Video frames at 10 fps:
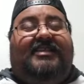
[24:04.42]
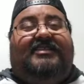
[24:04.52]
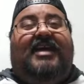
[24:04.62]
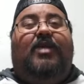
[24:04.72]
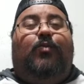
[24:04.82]

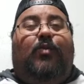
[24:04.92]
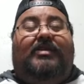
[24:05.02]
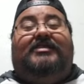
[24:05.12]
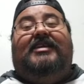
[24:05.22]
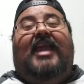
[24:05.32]
decide
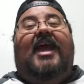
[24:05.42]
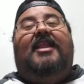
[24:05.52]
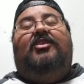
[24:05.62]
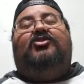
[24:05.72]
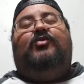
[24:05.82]
once
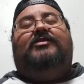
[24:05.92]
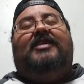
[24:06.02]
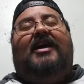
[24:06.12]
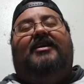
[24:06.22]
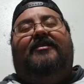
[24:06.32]
again to
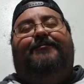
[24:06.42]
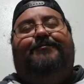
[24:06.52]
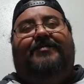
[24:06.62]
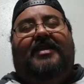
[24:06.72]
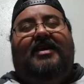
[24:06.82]
attack
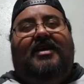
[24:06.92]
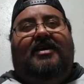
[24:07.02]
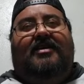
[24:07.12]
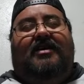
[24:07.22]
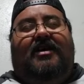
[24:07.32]

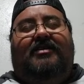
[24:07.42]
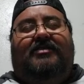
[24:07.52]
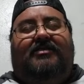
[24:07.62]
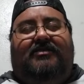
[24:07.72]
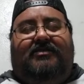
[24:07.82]
uh,
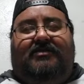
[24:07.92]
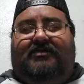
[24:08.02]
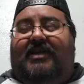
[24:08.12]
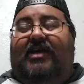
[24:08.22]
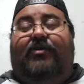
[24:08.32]

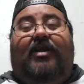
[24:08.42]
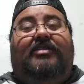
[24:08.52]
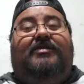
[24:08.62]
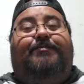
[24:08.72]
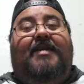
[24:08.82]
Sakura
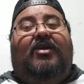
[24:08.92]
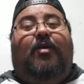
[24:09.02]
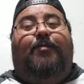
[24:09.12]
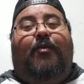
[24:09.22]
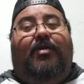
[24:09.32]
to make
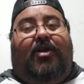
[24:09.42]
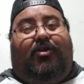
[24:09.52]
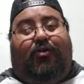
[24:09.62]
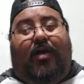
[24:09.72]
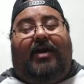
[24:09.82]
her point
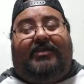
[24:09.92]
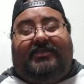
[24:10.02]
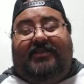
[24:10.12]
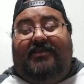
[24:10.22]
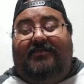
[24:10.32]

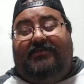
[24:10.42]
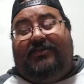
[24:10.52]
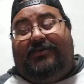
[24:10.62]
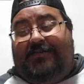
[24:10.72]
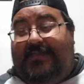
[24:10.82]
across.
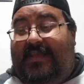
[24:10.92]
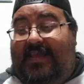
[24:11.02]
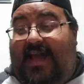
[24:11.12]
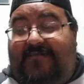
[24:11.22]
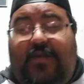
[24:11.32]
So
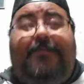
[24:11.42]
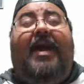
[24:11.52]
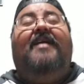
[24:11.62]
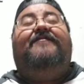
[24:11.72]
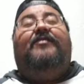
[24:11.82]
I feel
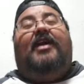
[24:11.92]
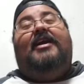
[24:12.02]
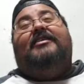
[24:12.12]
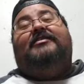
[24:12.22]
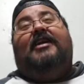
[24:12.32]
bad for
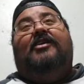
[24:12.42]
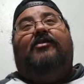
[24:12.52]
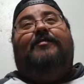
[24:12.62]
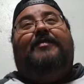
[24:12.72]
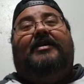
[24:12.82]
Aya
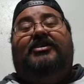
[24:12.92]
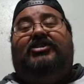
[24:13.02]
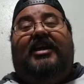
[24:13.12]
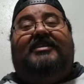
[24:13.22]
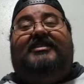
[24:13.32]
Sakura because
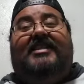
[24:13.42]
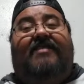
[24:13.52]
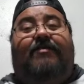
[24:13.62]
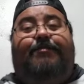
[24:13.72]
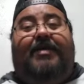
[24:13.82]
she has
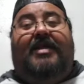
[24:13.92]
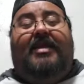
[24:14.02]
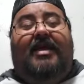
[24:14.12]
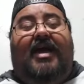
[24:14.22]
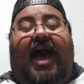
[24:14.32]
never been.
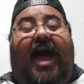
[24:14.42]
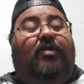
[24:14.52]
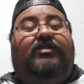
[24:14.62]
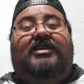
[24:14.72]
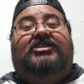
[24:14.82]
I
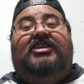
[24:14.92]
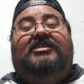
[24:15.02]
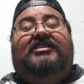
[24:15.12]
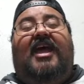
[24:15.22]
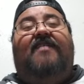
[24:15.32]
don't think
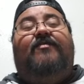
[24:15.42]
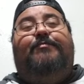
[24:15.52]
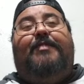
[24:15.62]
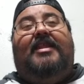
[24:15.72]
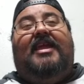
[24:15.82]
she's ever
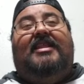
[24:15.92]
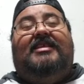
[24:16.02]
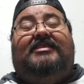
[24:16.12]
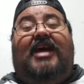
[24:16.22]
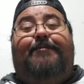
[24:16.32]
been in
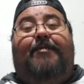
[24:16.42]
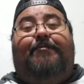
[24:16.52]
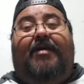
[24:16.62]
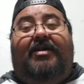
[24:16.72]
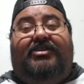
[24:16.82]
this type of
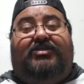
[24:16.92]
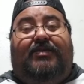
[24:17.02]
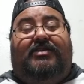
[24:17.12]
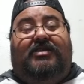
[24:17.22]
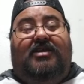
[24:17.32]

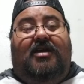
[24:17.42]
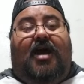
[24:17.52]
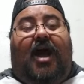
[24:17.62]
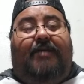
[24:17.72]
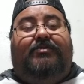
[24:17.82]
punishment.
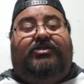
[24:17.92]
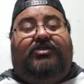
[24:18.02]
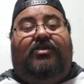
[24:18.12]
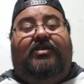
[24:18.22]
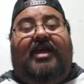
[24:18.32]
I'm
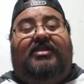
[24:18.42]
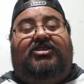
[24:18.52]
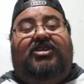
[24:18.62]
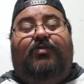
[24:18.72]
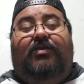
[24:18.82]
sure that
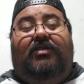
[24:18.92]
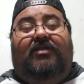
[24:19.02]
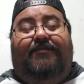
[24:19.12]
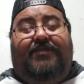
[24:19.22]
she will